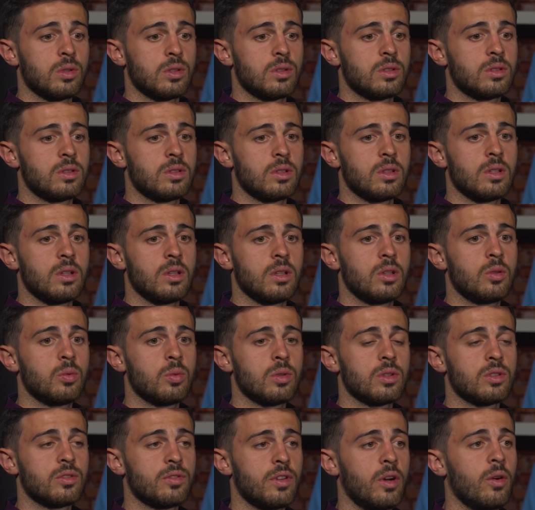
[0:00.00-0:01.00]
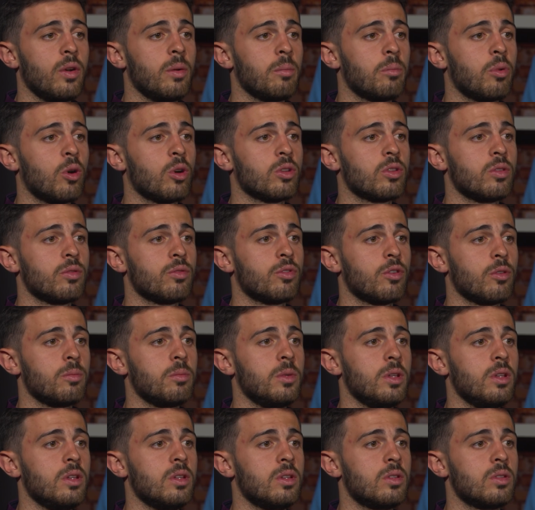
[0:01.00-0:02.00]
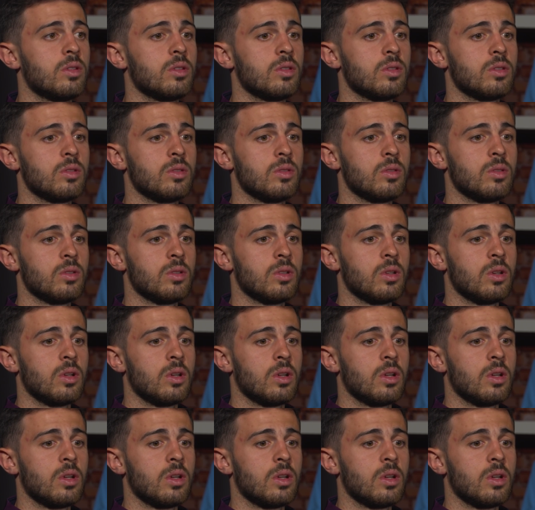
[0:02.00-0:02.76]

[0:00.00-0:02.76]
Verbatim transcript: was it was very important for me to